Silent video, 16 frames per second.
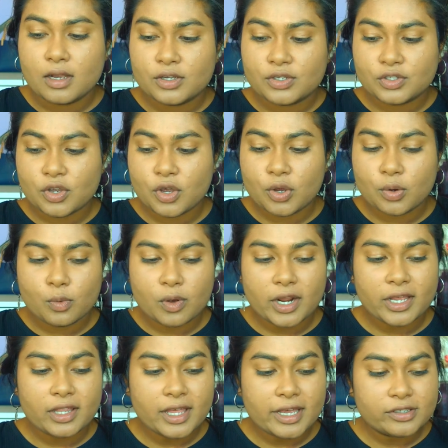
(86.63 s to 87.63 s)
So what
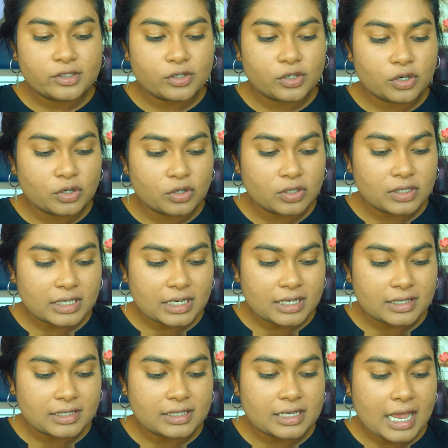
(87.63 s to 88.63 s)
I like to use
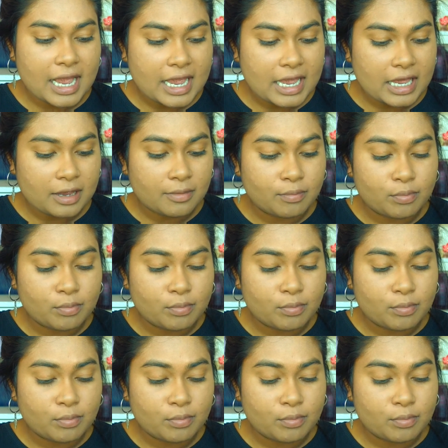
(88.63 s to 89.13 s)
is a